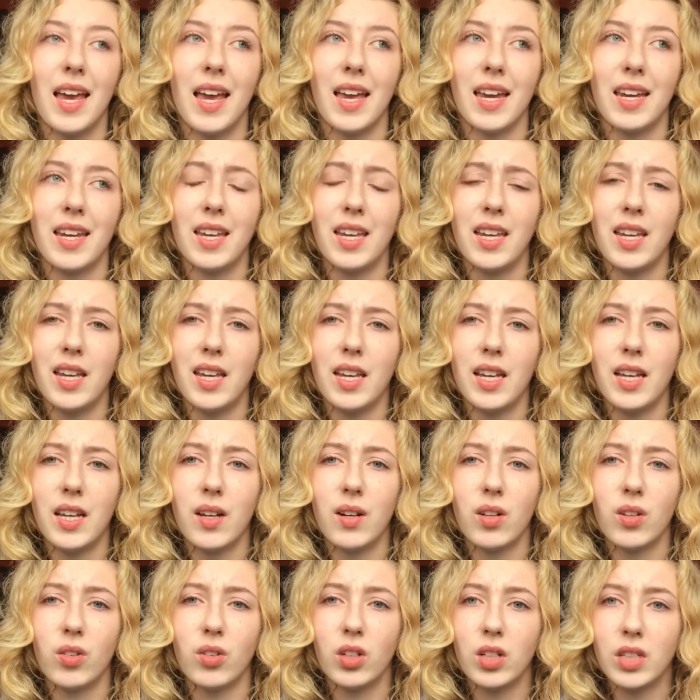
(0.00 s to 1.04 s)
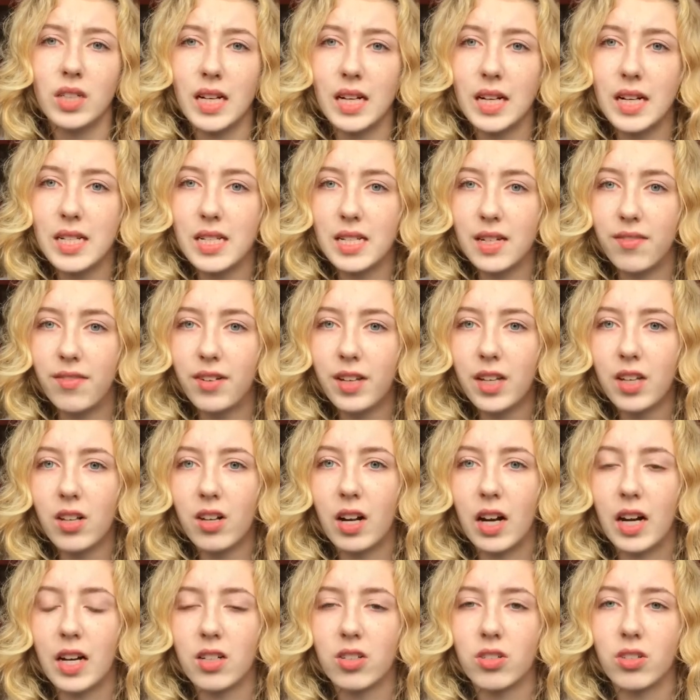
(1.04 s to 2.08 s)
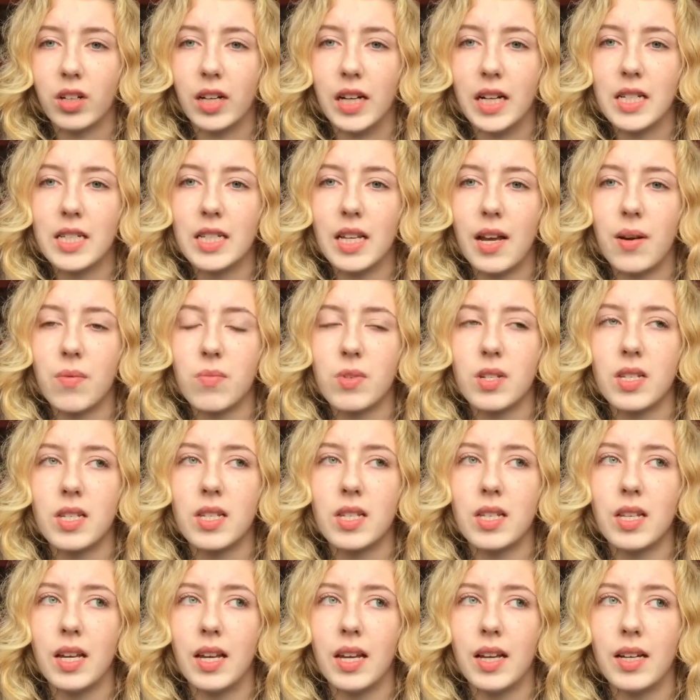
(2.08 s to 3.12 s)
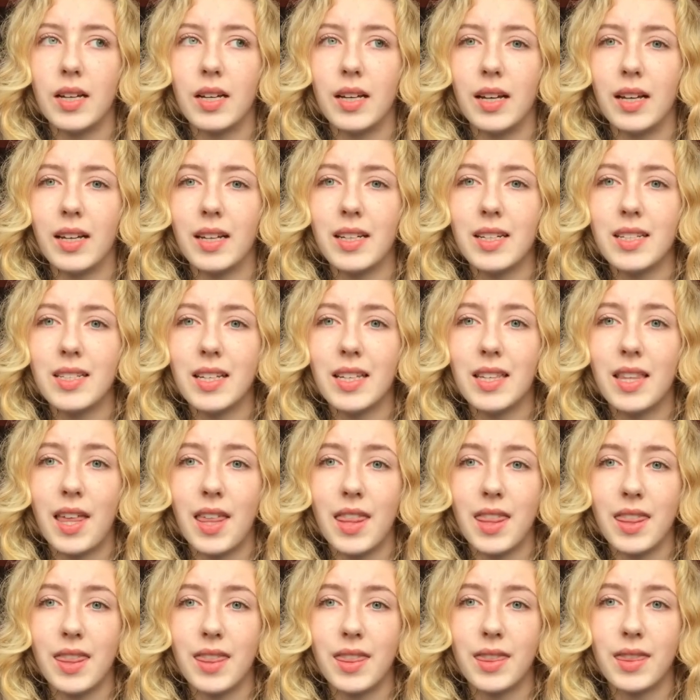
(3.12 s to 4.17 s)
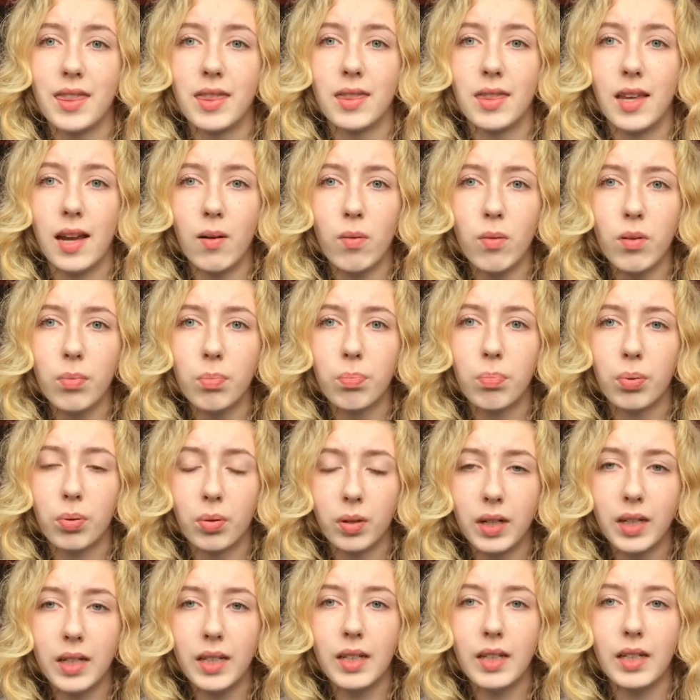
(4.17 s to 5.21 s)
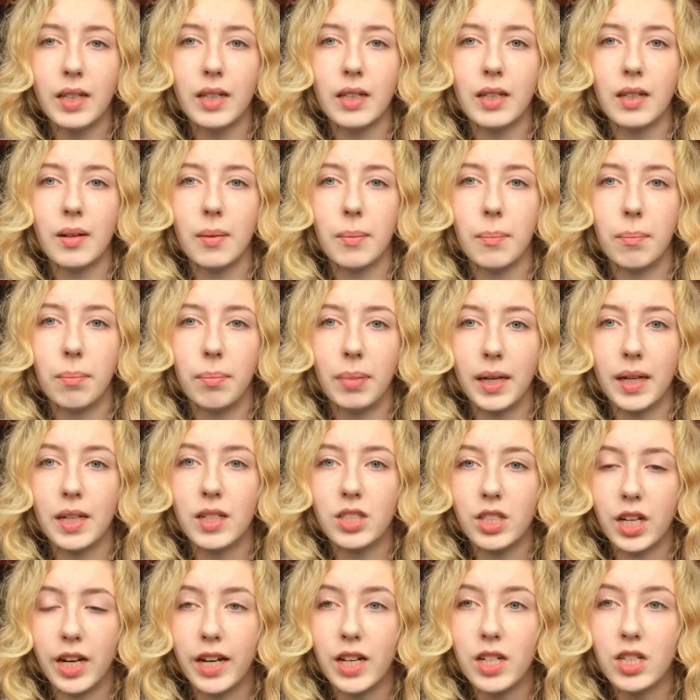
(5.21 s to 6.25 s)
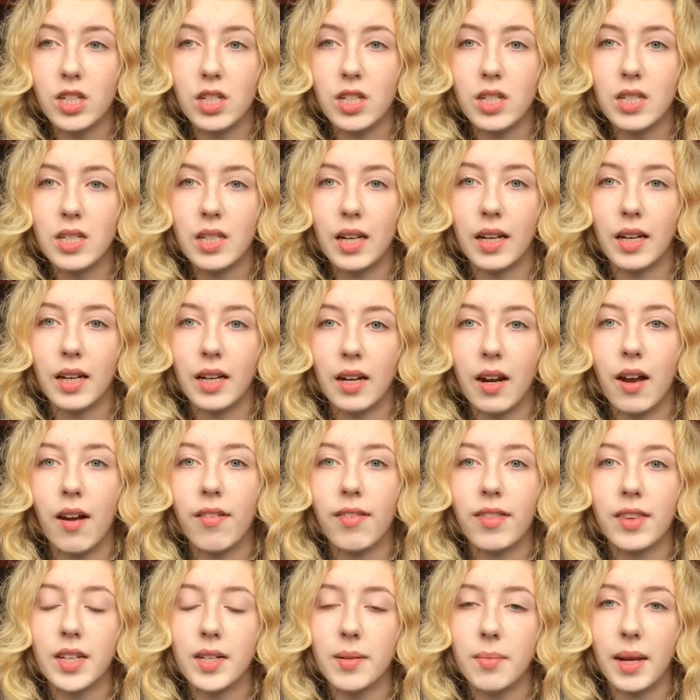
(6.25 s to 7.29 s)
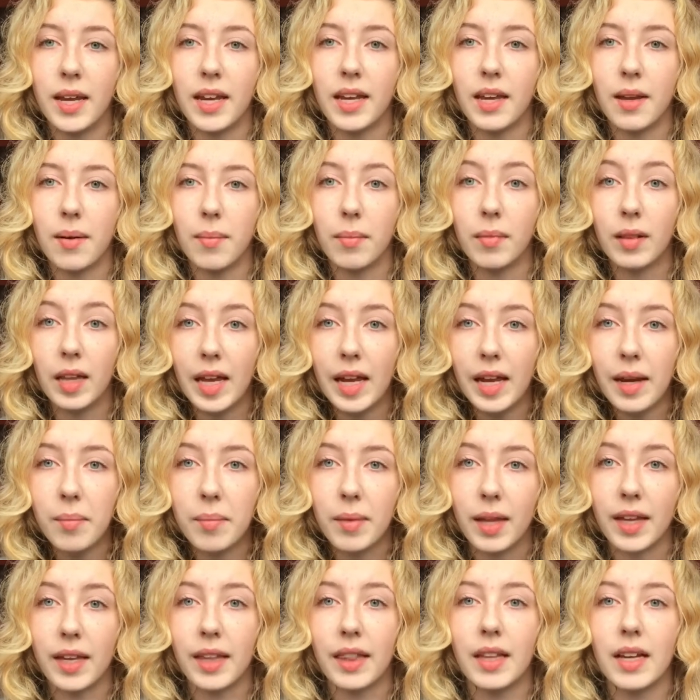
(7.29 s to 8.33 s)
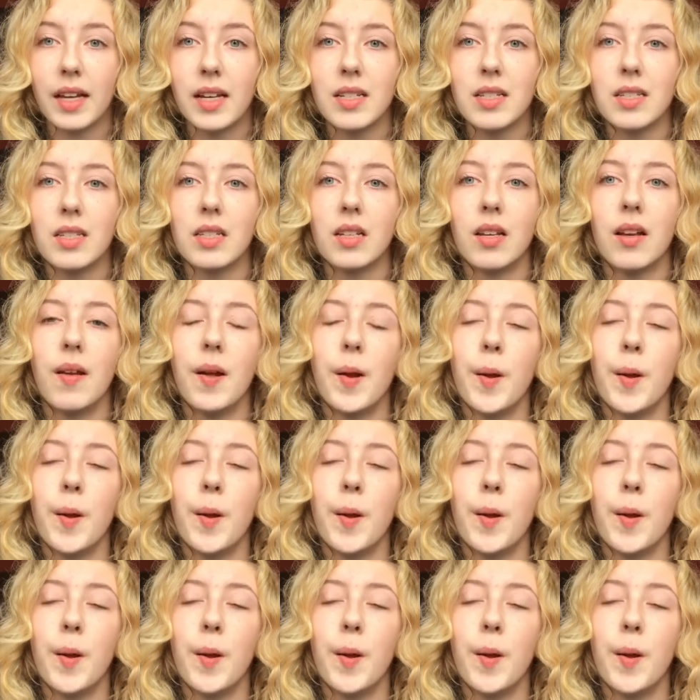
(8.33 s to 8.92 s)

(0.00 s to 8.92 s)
and he looked at his navicular x-rays and he said that they were pretty big changes, like enough to make him lame like this.